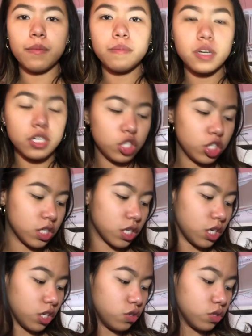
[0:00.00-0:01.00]
I'm just
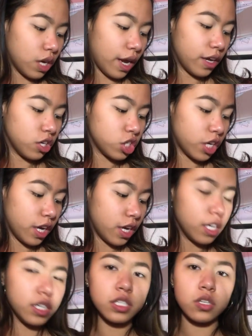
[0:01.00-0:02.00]
gonna use a lighter shade,
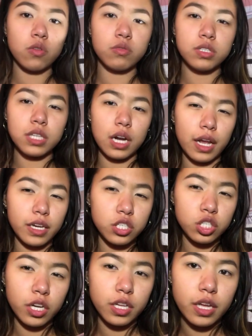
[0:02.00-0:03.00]
and it's always the light
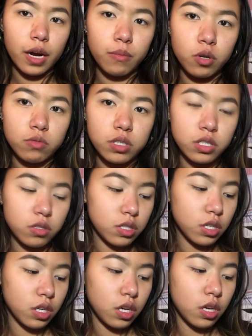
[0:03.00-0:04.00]
shade that I'm always
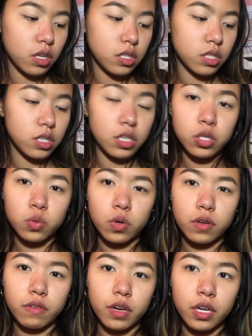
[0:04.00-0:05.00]
using, and it's this
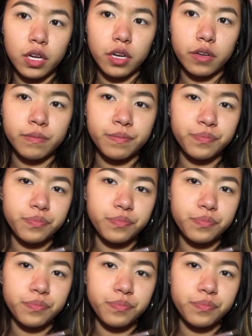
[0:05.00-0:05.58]
one right here.